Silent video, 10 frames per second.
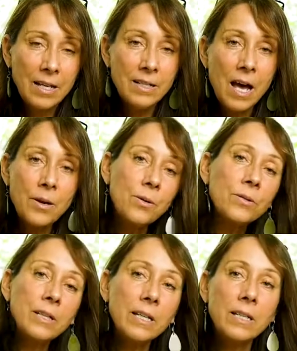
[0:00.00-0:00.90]
Not
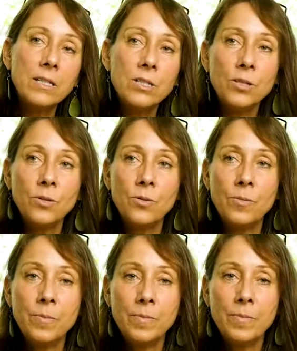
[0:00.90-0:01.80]
only
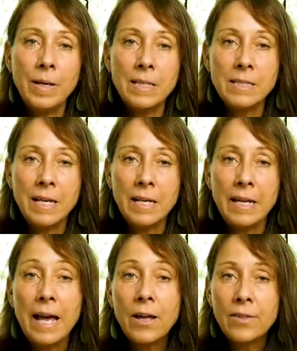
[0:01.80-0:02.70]
to maintain
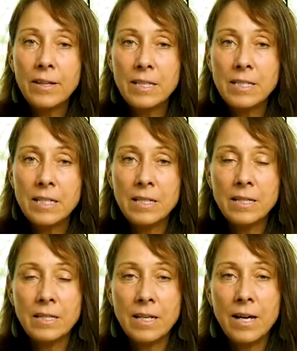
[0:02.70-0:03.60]
healthy teeth
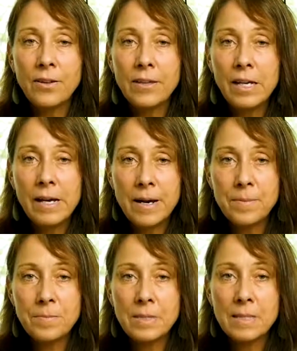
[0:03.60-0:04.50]
and healthy
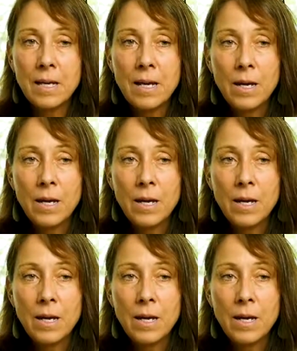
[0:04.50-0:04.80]
gums